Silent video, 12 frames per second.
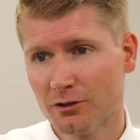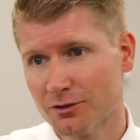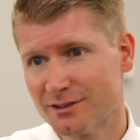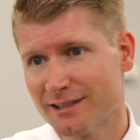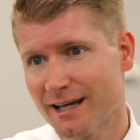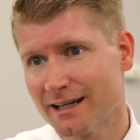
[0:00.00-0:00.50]

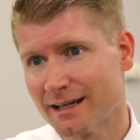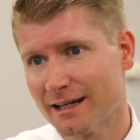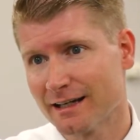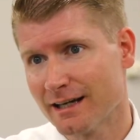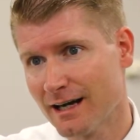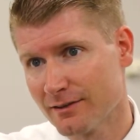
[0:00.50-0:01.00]
little setting
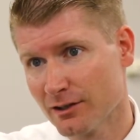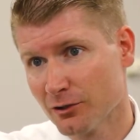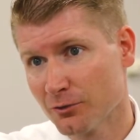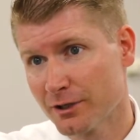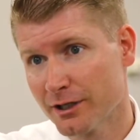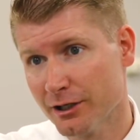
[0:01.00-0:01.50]
icon, the
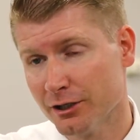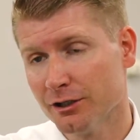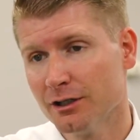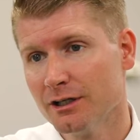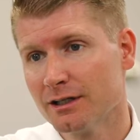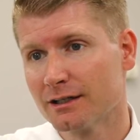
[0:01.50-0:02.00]
little
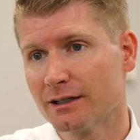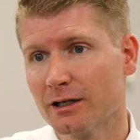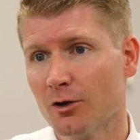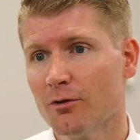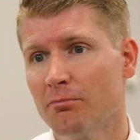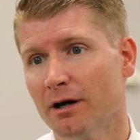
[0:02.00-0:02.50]
gear,
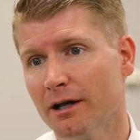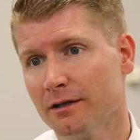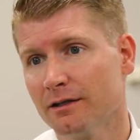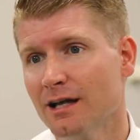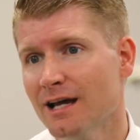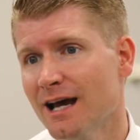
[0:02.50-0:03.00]
click on the
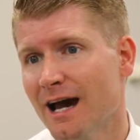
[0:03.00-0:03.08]
button,